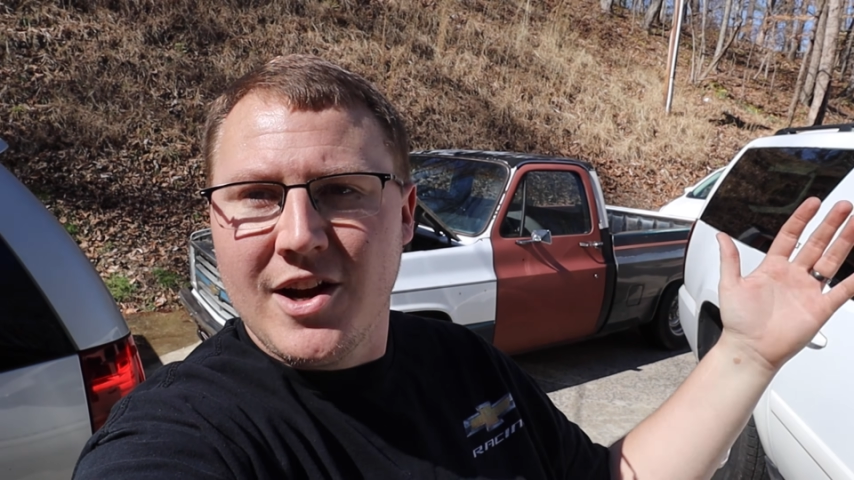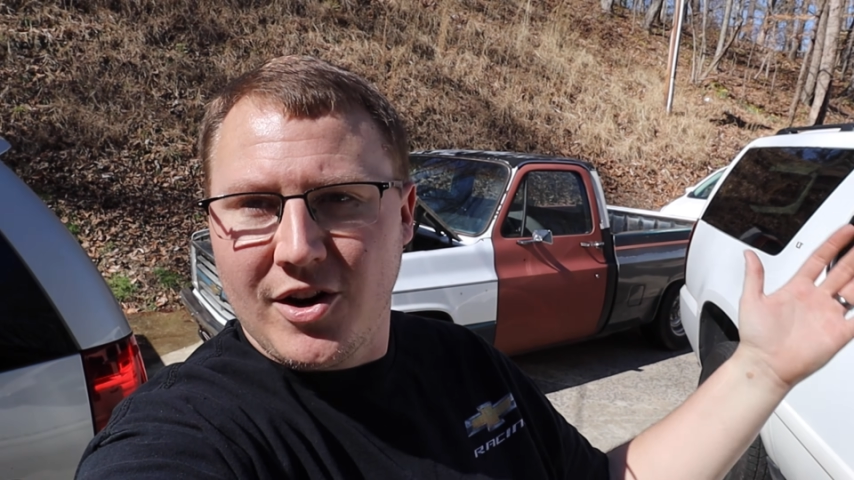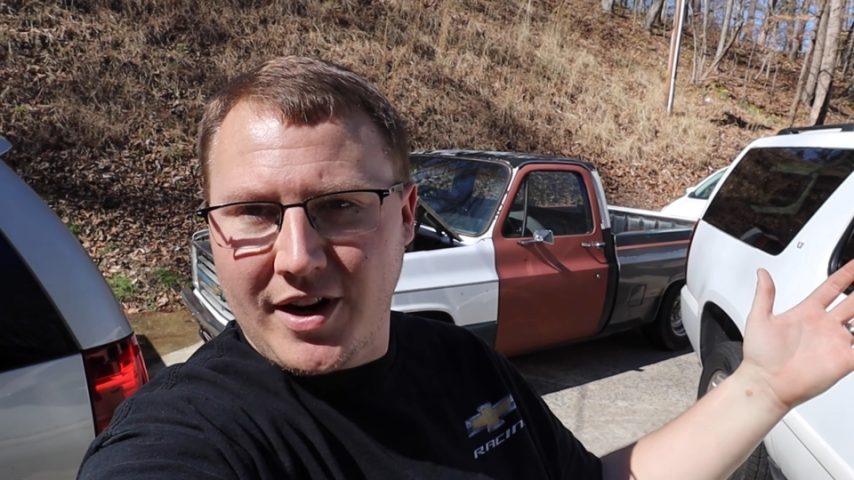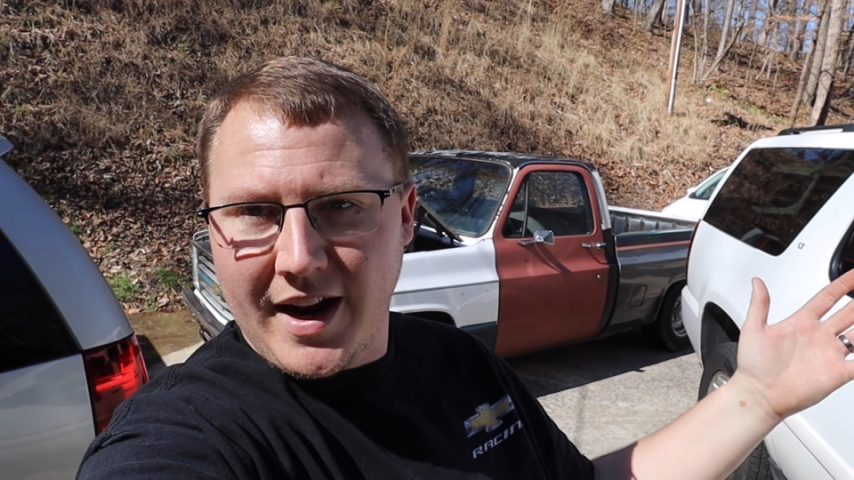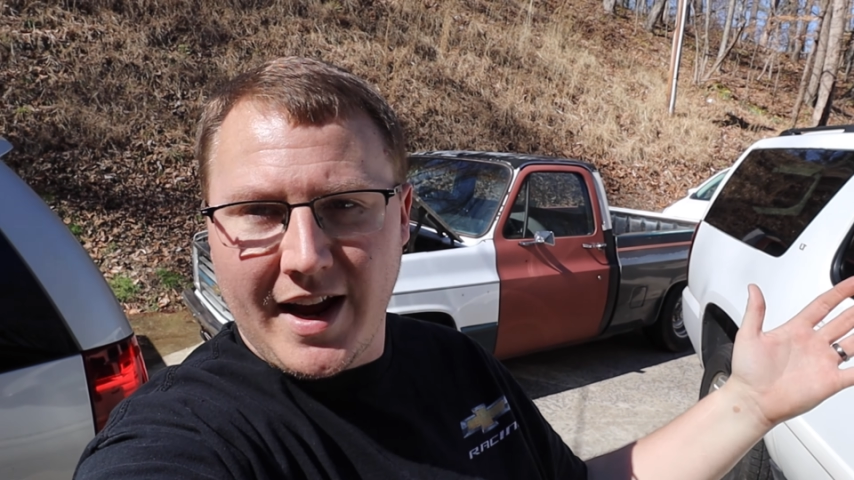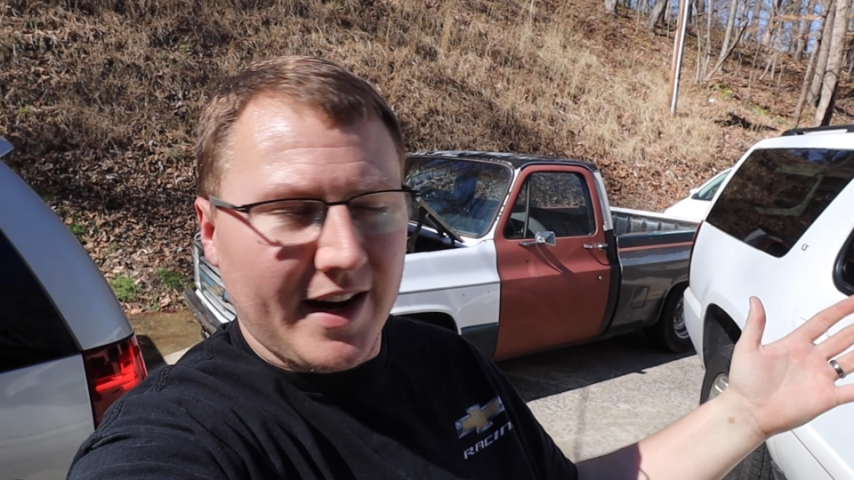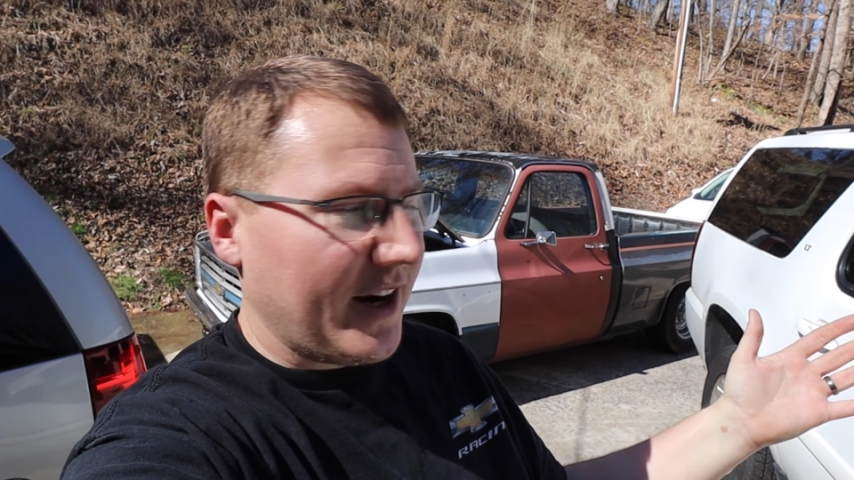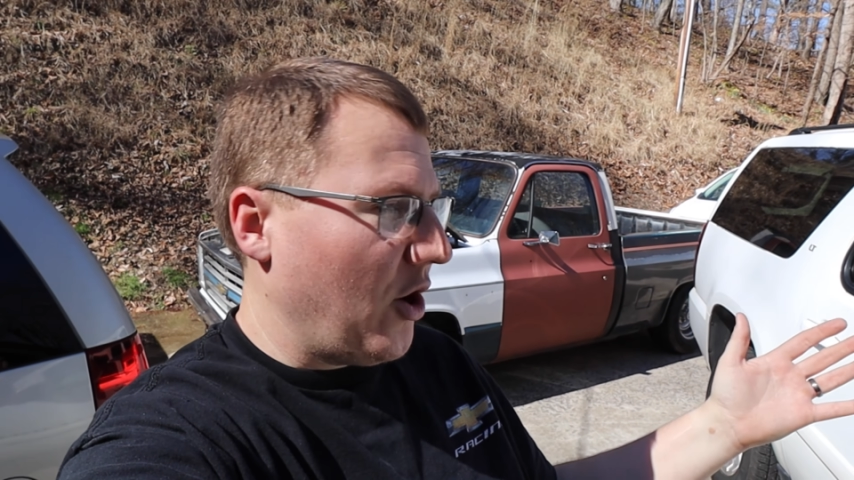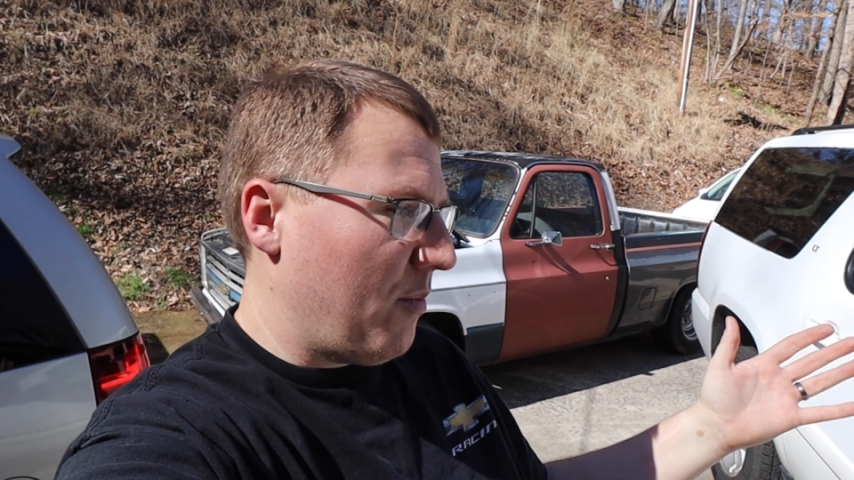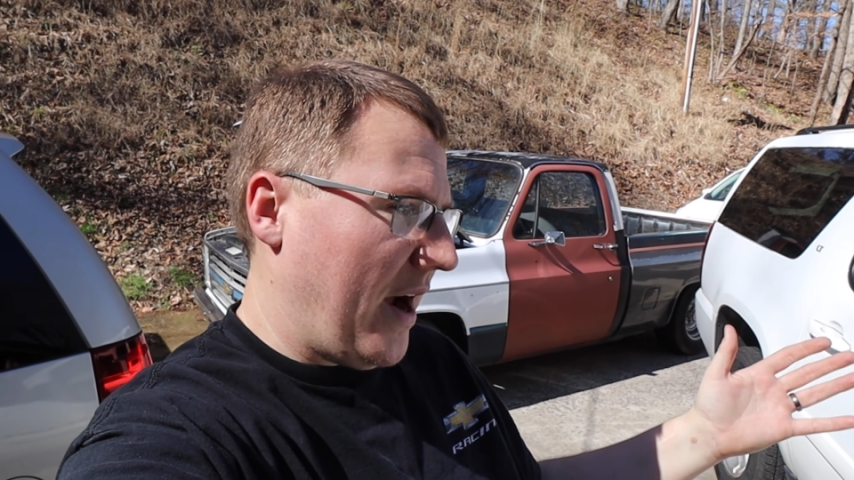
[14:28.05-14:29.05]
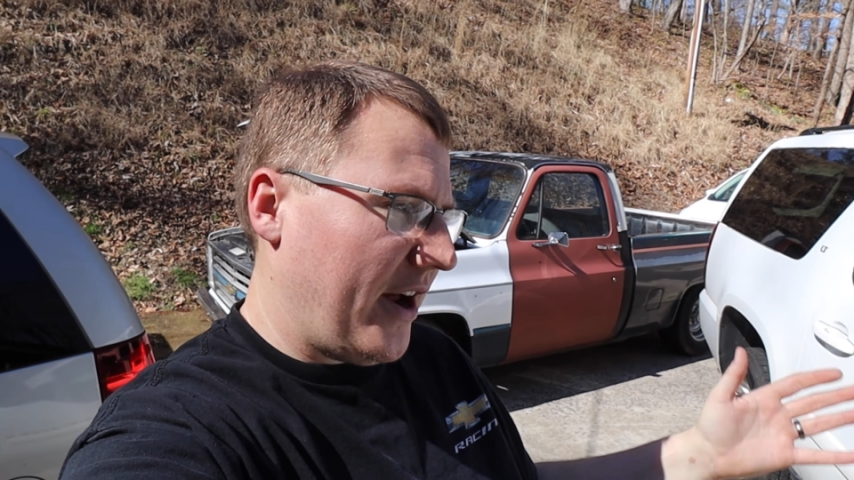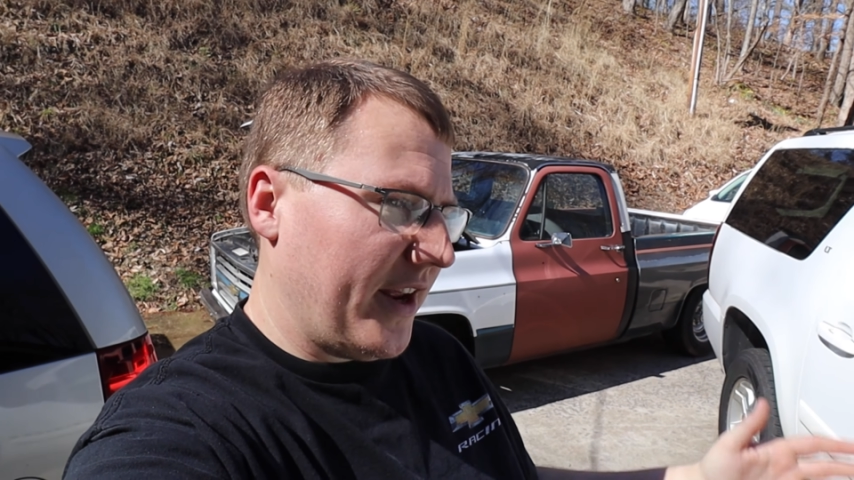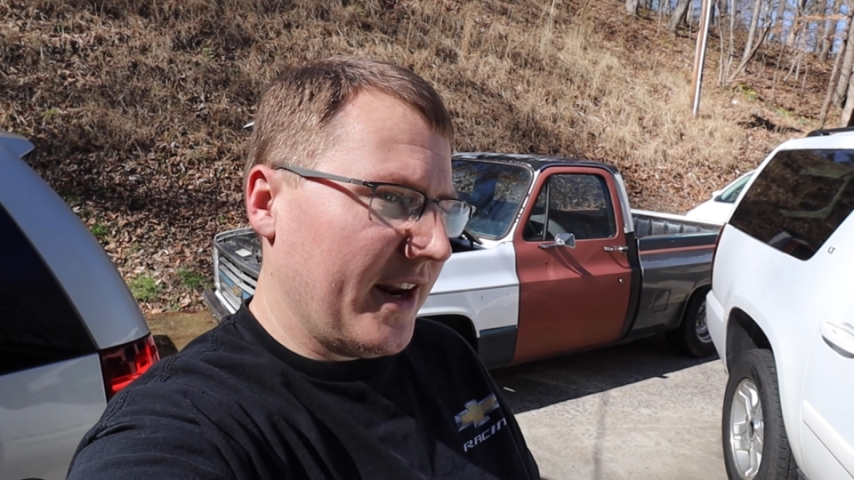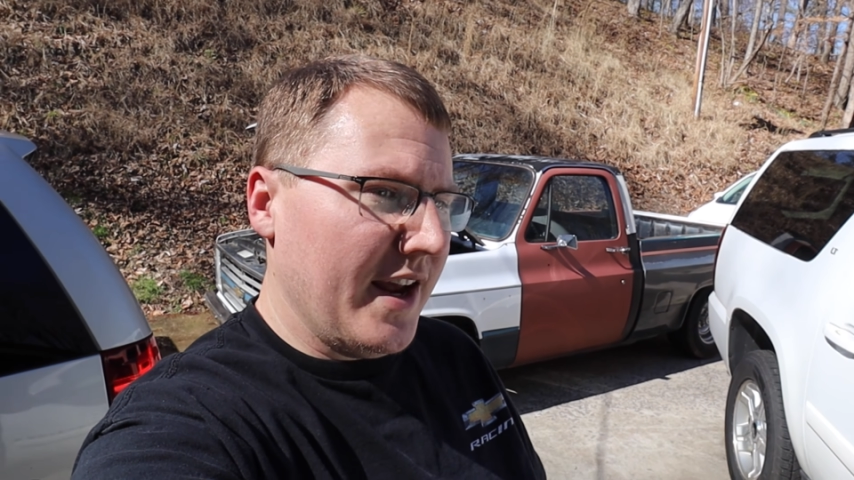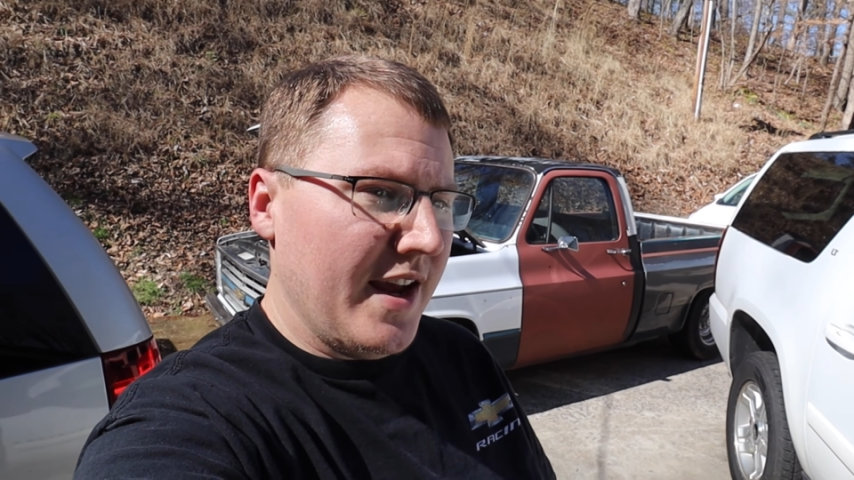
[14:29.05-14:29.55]
on kind of how to go about
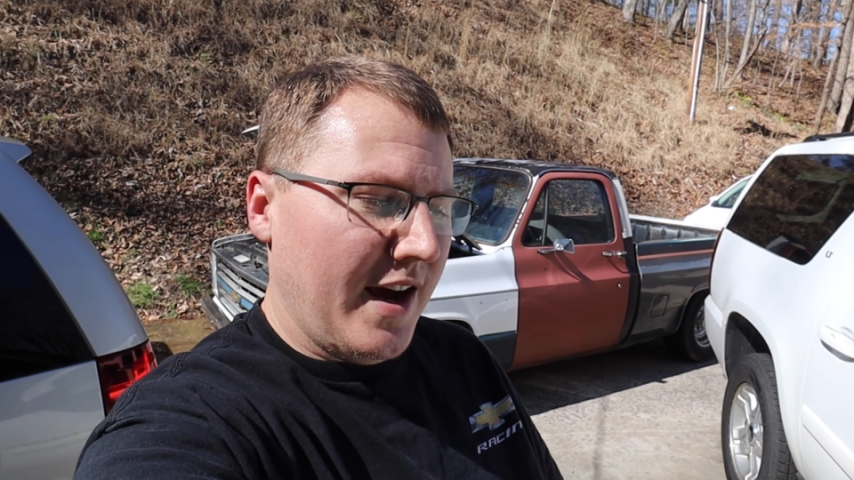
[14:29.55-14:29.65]
it,